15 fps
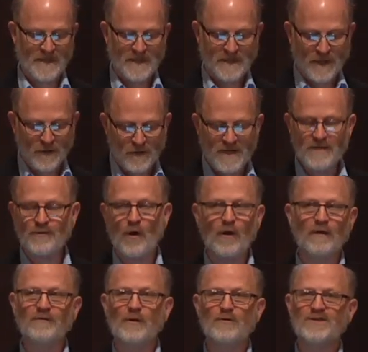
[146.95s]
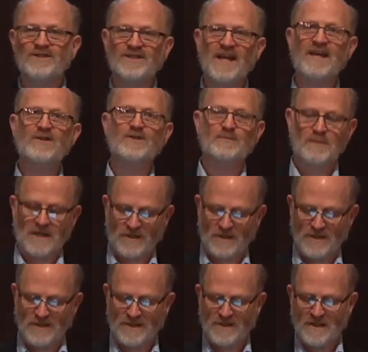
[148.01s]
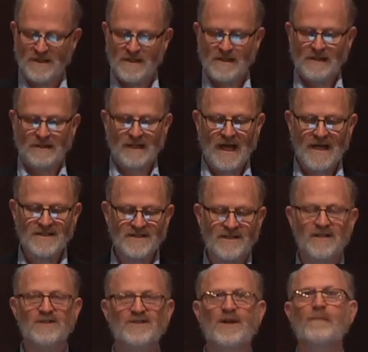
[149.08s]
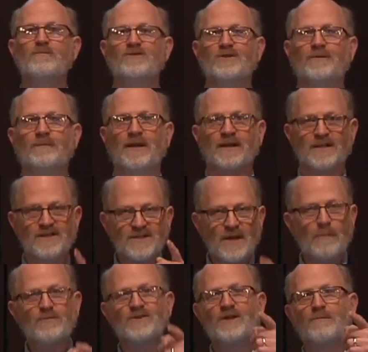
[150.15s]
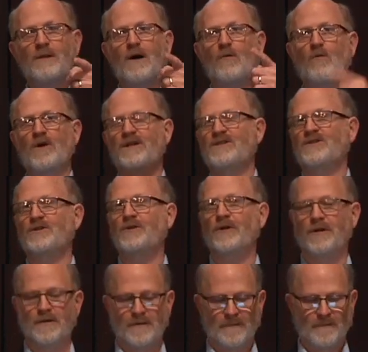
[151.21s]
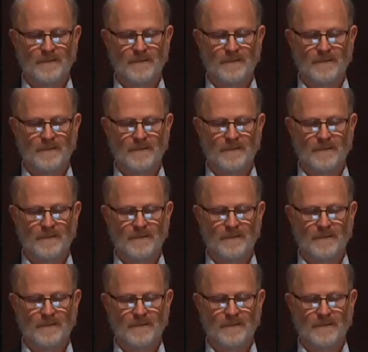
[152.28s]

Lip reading: And underneath all of those sales pitches lies an assumption about what is good,